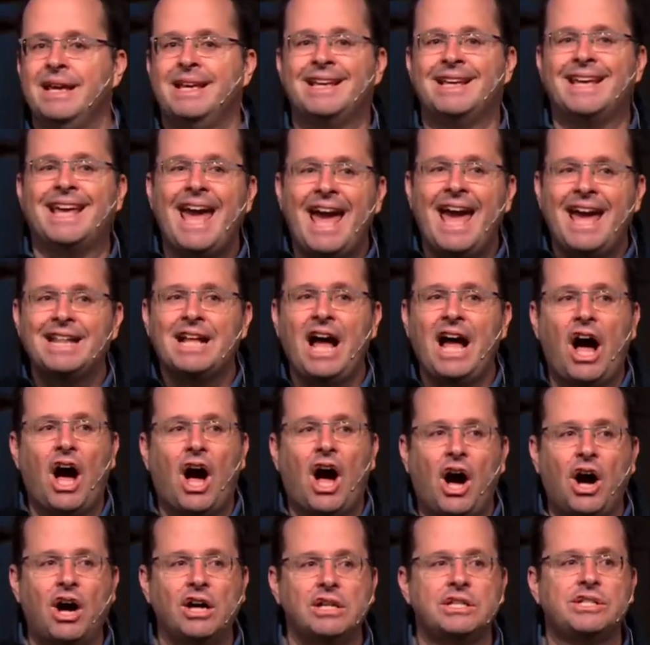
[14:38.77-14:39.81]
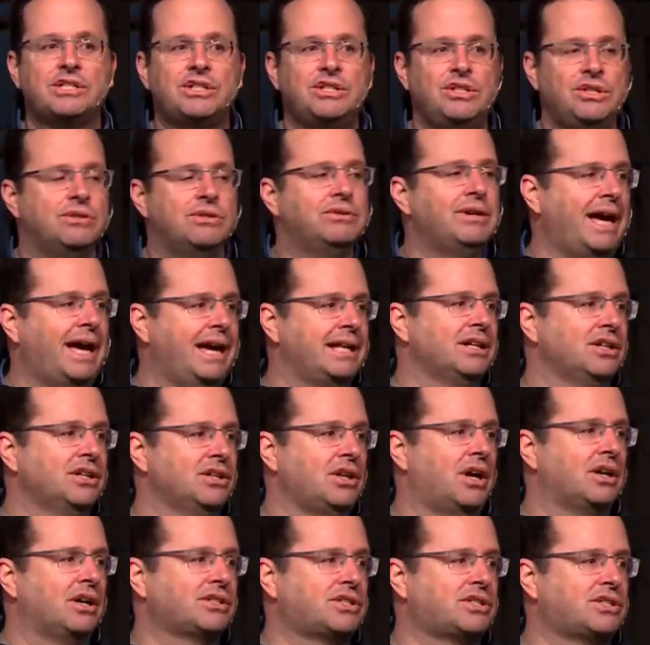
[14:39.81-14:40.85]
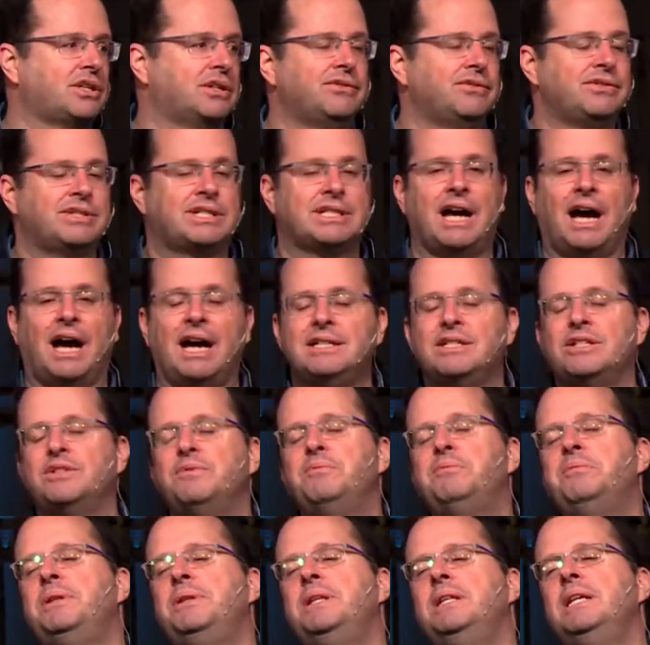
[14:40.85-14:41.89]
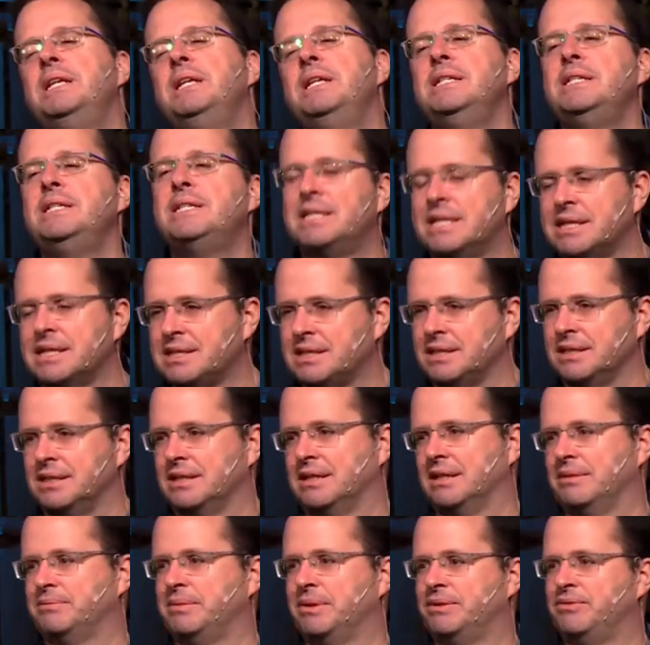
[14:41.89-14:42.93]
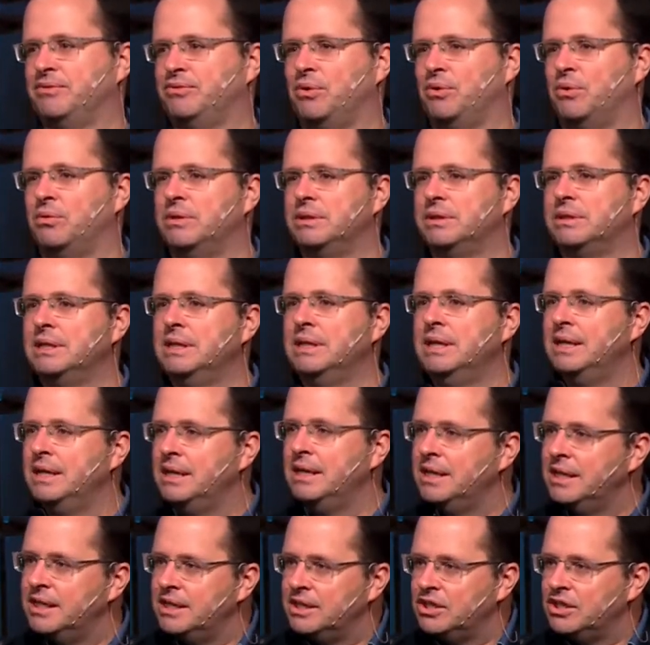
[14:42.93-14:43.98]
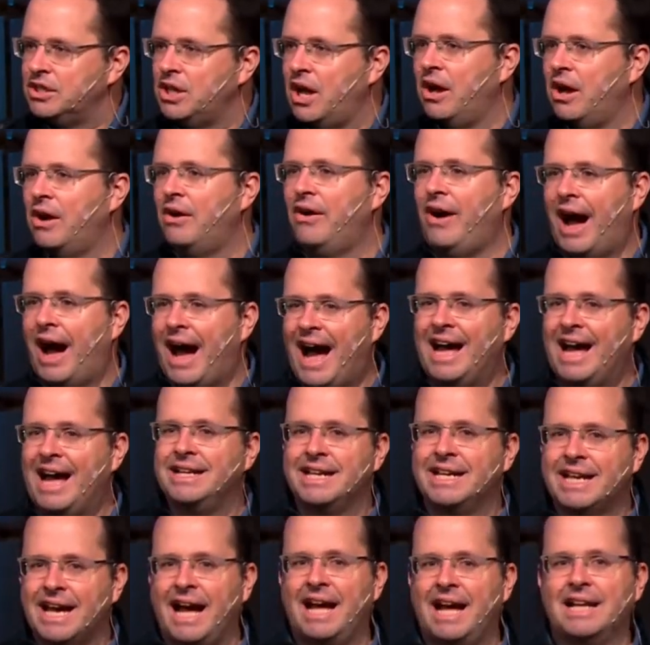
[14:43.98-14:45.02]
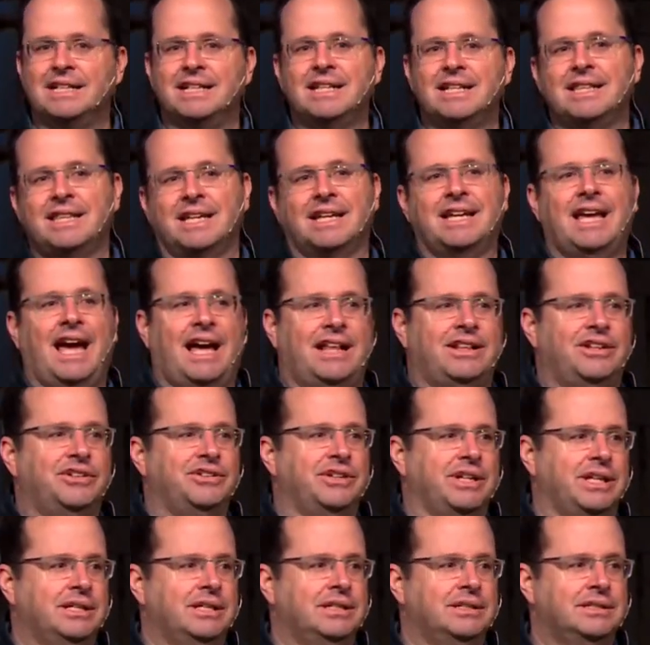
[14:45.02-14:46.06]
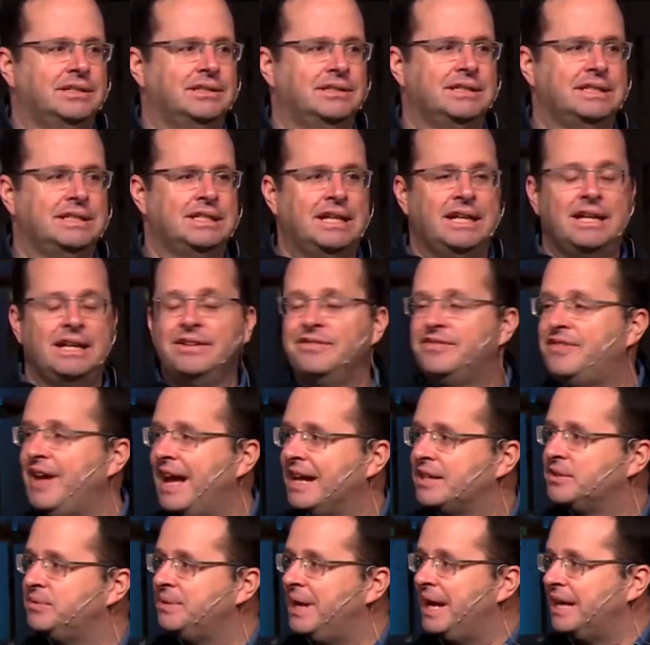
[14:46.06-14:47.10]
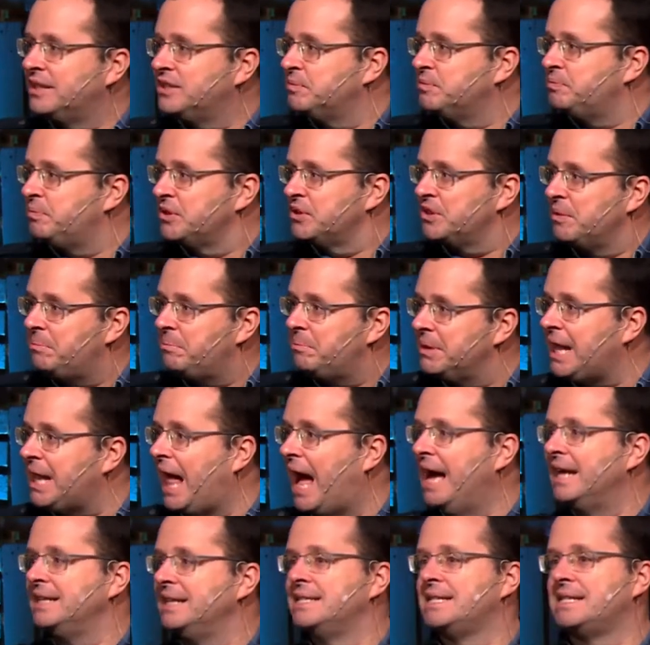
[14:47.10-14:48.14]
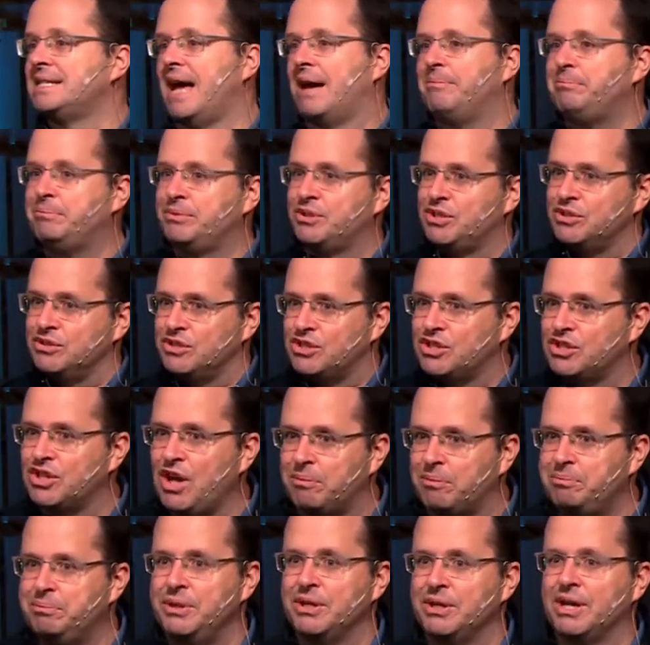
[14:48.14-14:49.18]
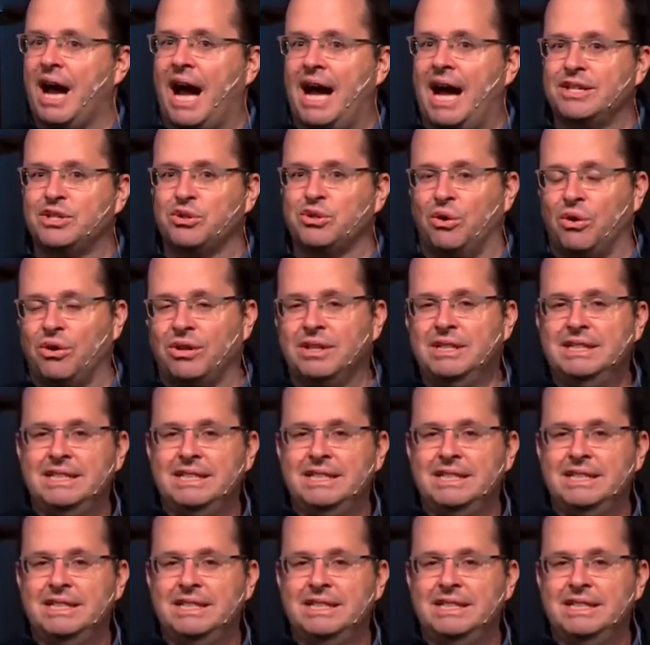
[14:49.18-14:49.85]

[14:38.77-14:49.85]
can I ask you 8 o'clock service guys to please sit a little bit forward? No hiding under the gallery. In fact, we had to put the blinds up to stop you guys all.